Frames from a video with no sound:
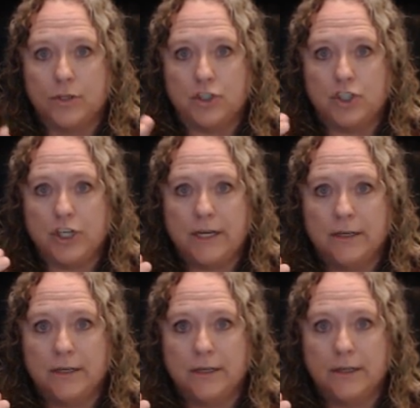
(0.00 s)

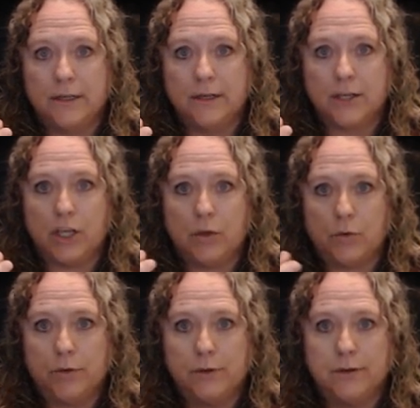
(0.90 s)

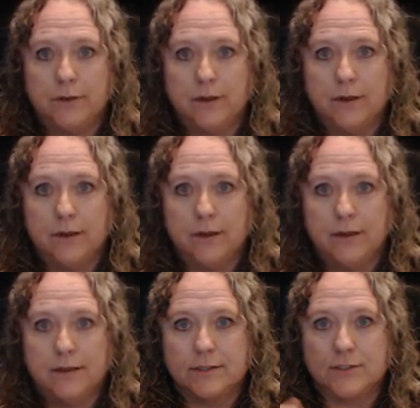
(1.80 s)
G-Q
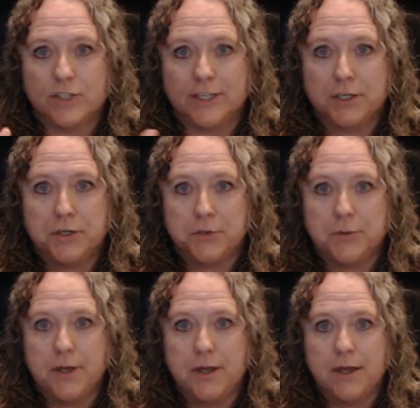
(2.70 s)
G-Q
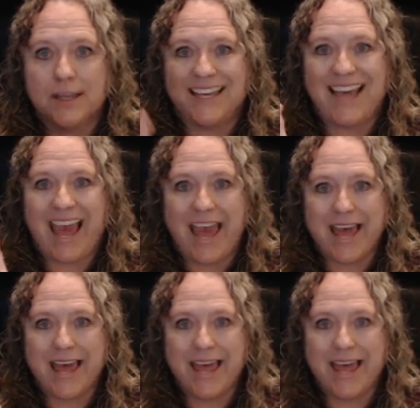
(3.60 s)
K.